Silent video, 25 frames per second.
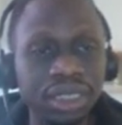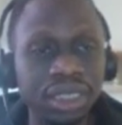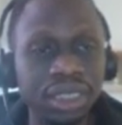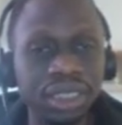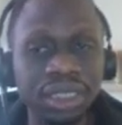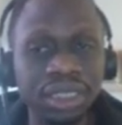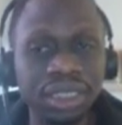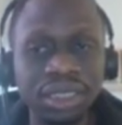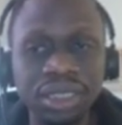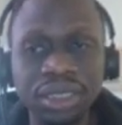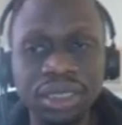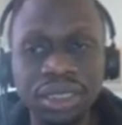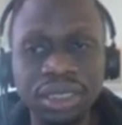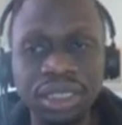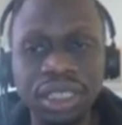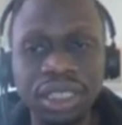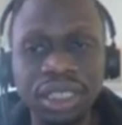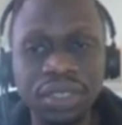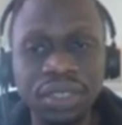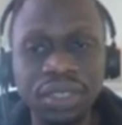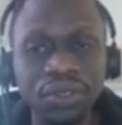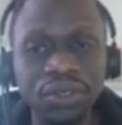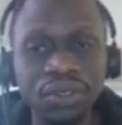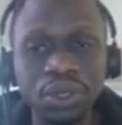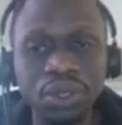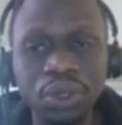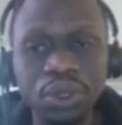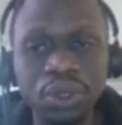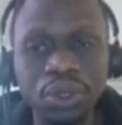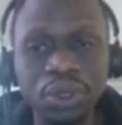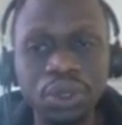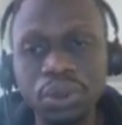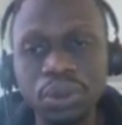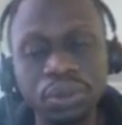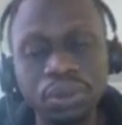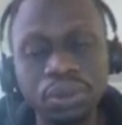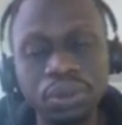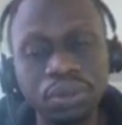it gives
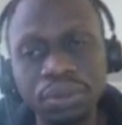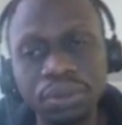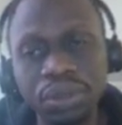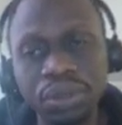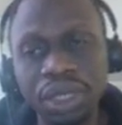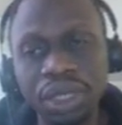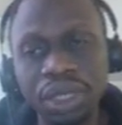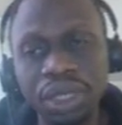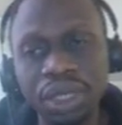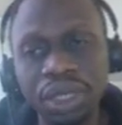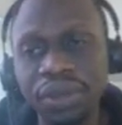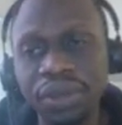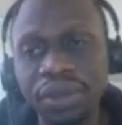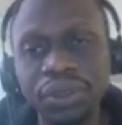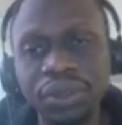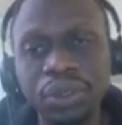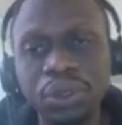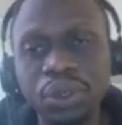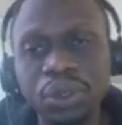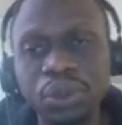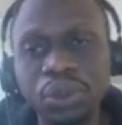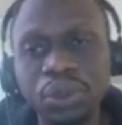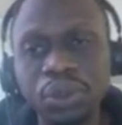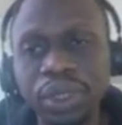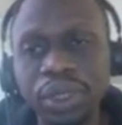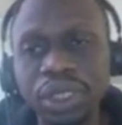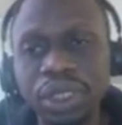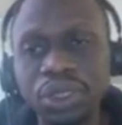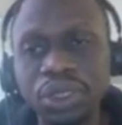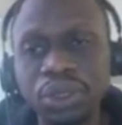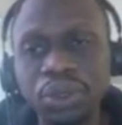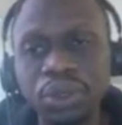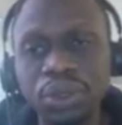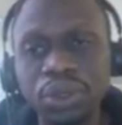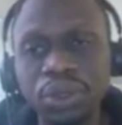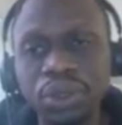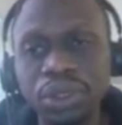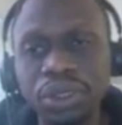you a very good way
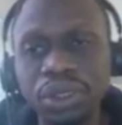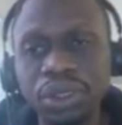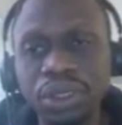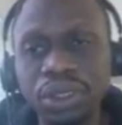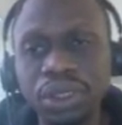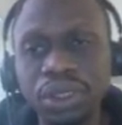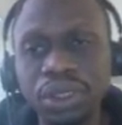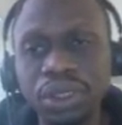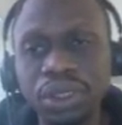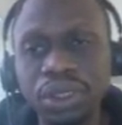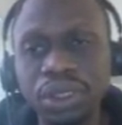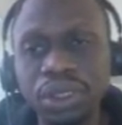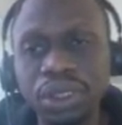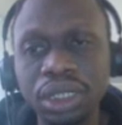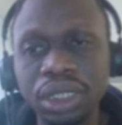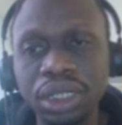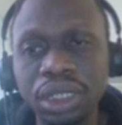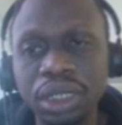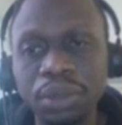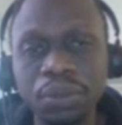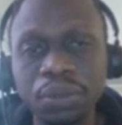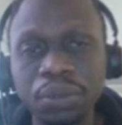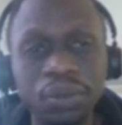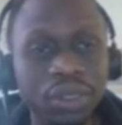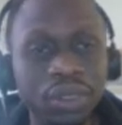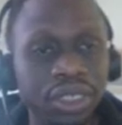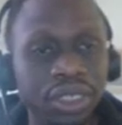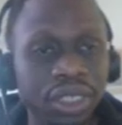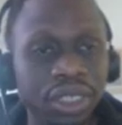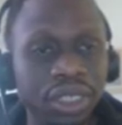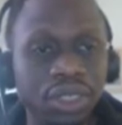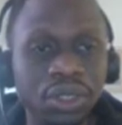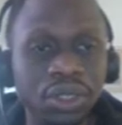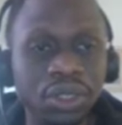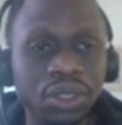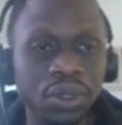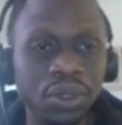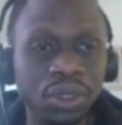to
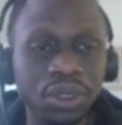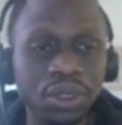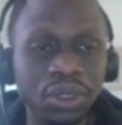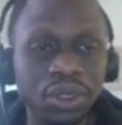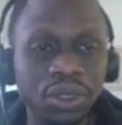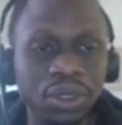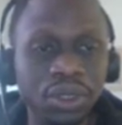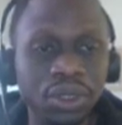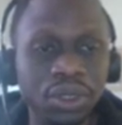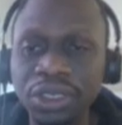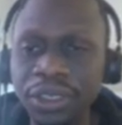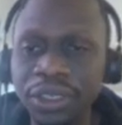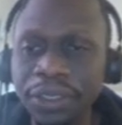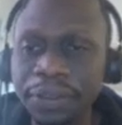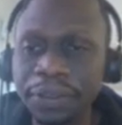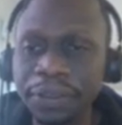protect your customers.